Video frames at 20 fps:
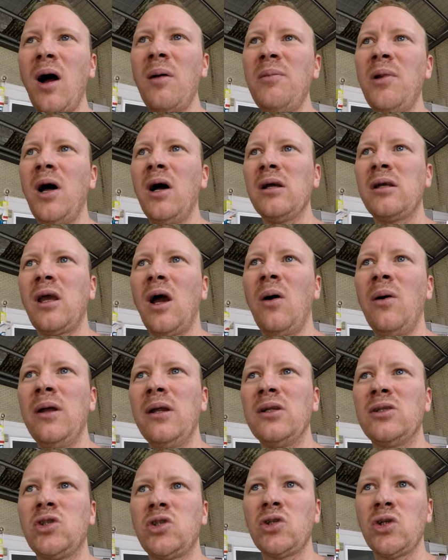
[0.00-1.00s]
I'm not
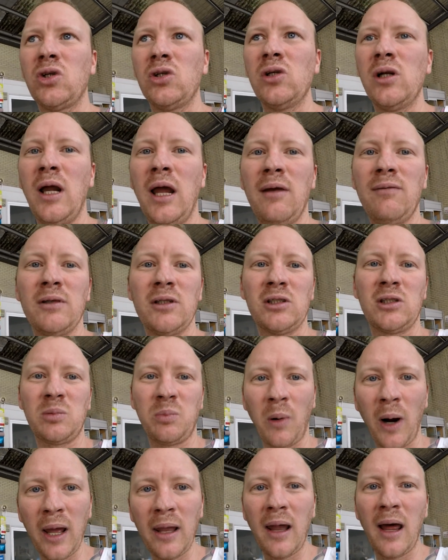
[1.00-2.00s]
going to even
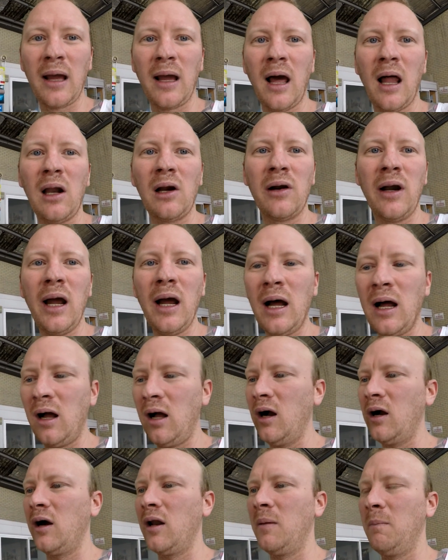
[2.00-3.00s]
spray that color out.
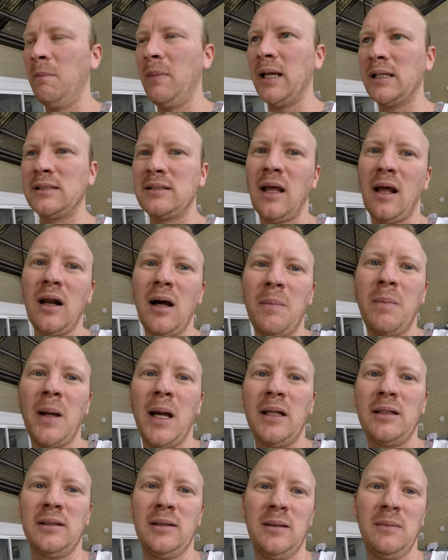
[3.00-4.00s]
I'm going to mix that up
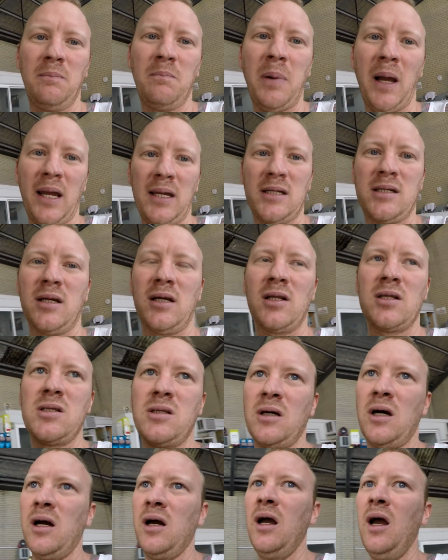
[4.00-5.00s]
and paint it.
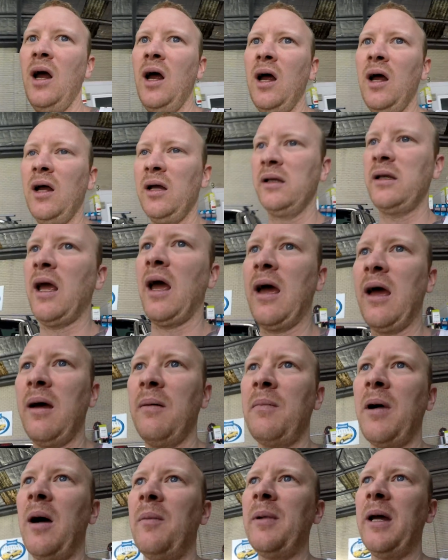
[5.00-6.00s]
So yeah,
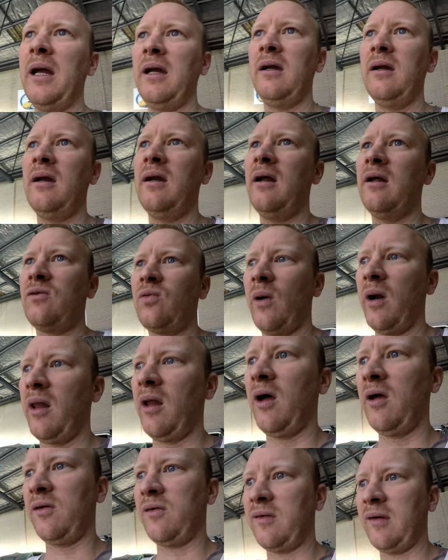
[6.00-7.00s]
I mean, it's one of
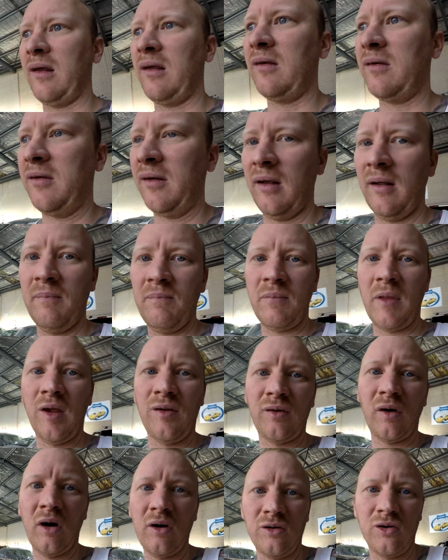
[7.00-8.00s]
those things that
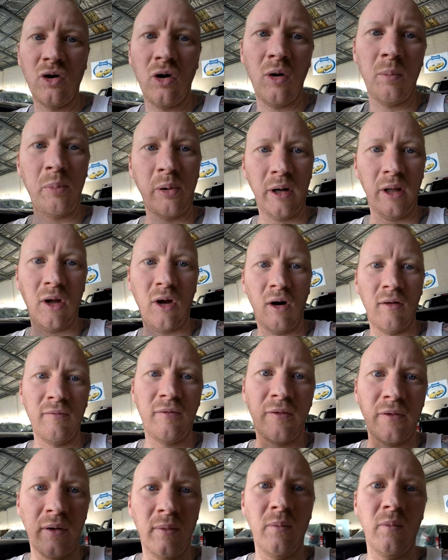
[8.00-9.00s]
as long as you're pretty
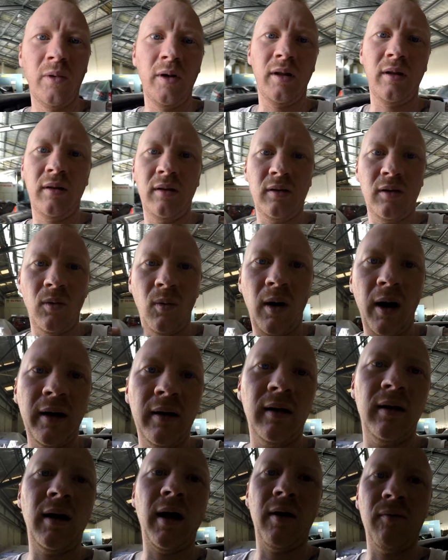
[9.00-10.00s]
confident with the way
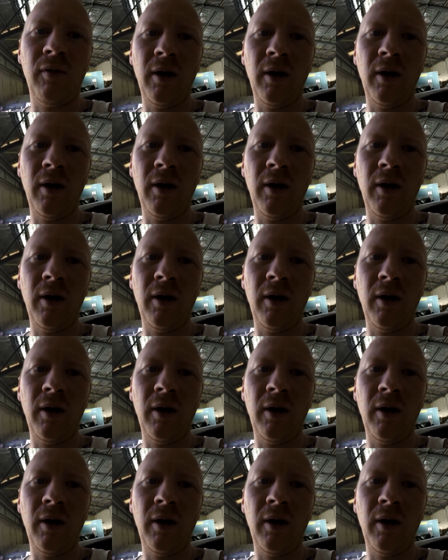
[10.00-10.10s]
that they